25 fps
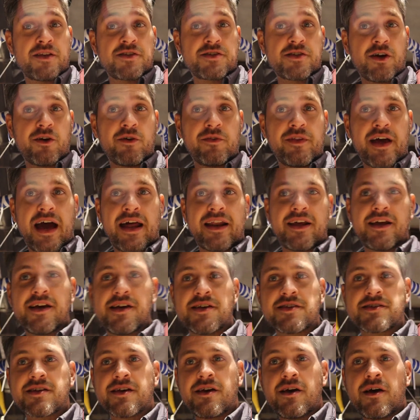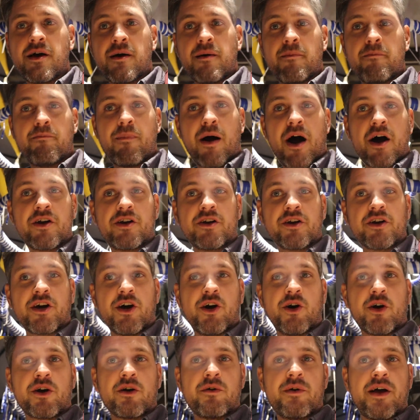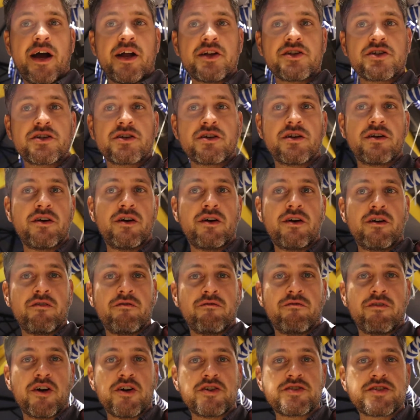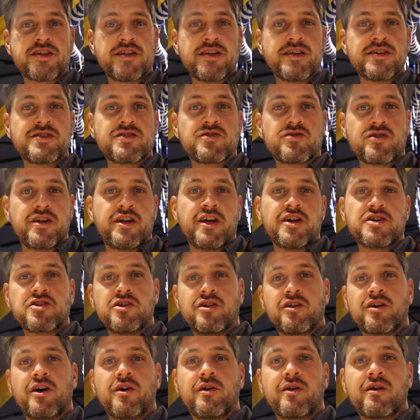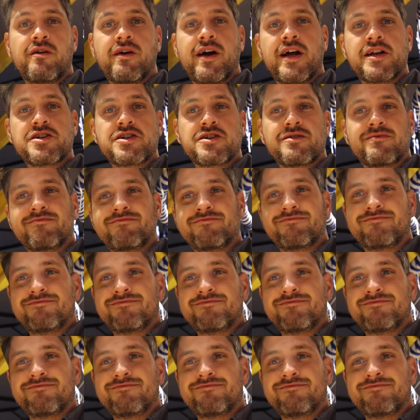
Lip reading: So that is modern kokoreç versus traditional kokoreç.